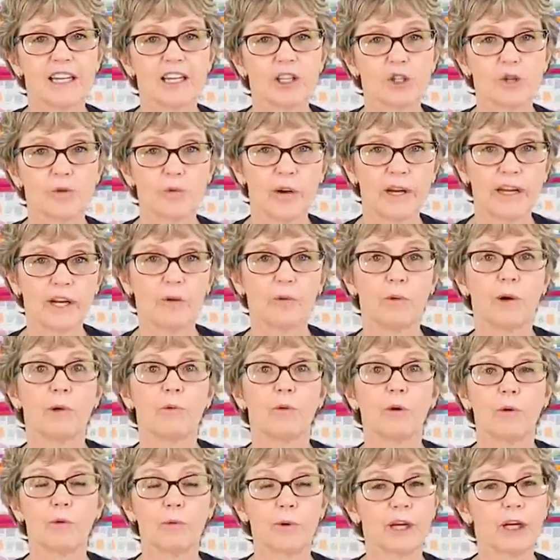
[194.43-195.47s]
each week we
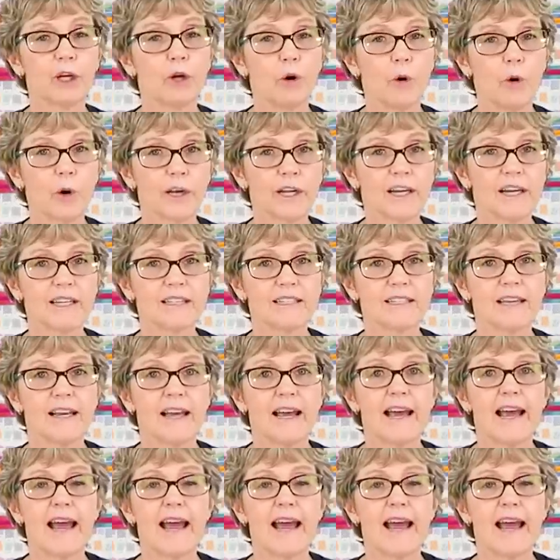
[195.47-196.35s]
will record it